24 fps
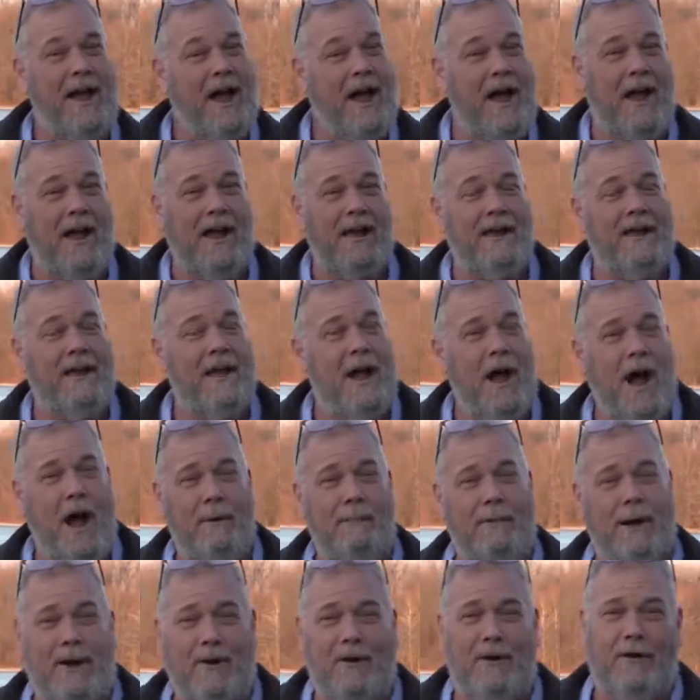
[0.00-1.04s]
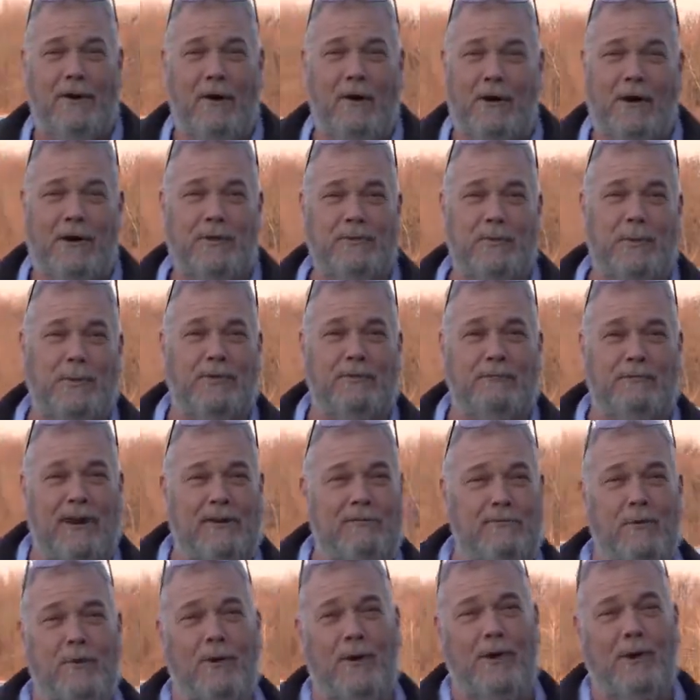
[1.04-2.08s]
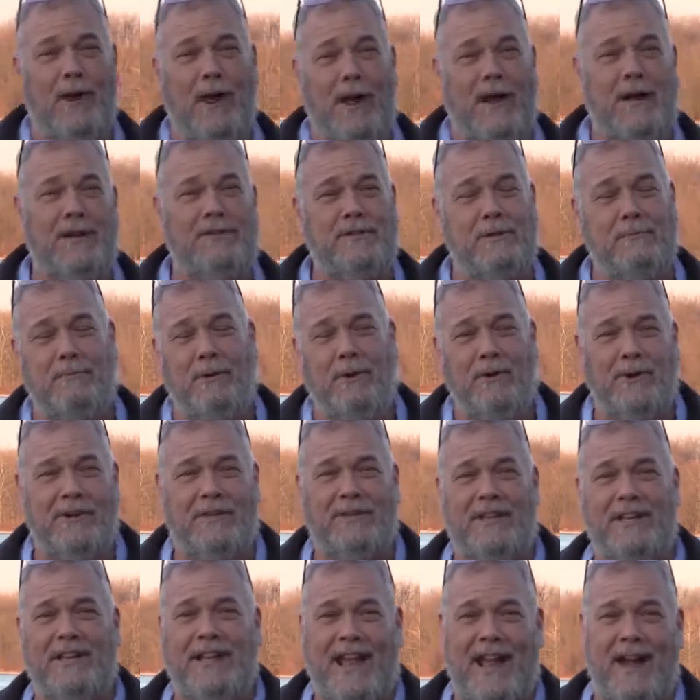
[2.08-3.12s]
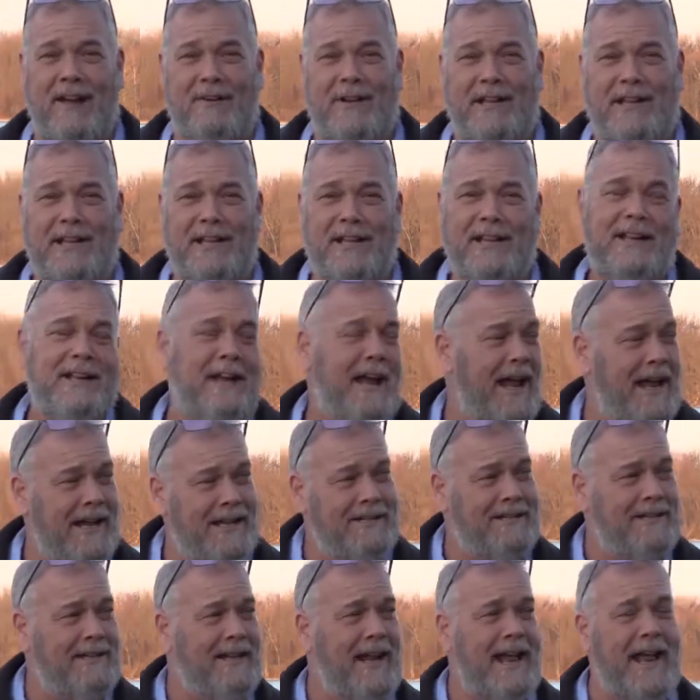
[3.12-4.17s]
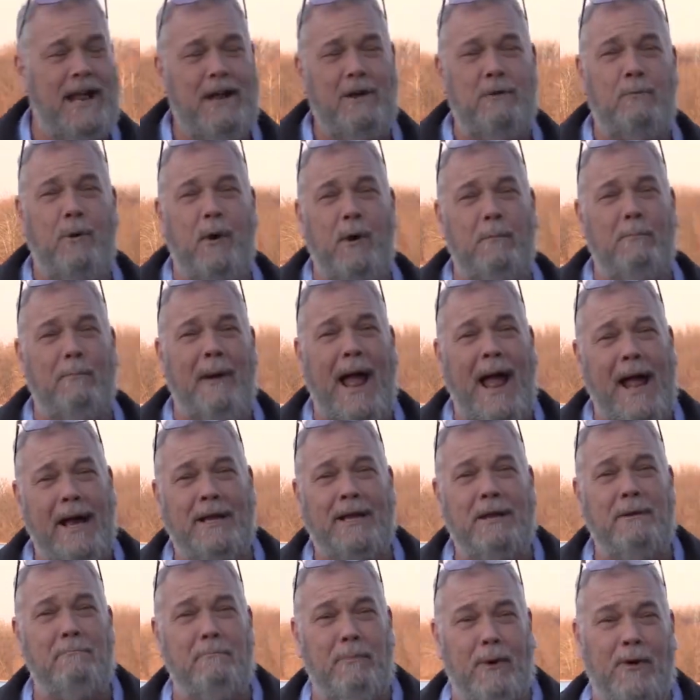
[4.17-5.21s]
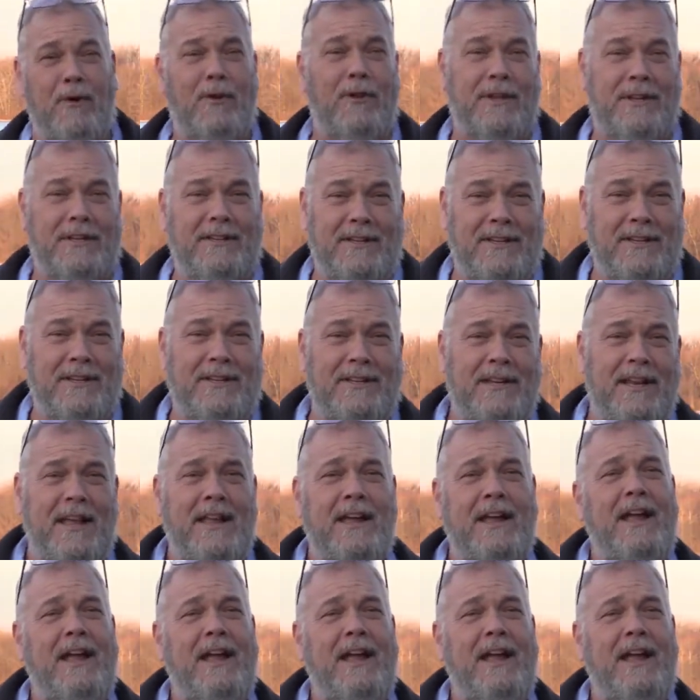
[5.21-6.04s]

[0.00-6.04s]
Hi, I'm Eric Orange with the Reservoir Alliance at Burlington County, and today we're back in Burlington,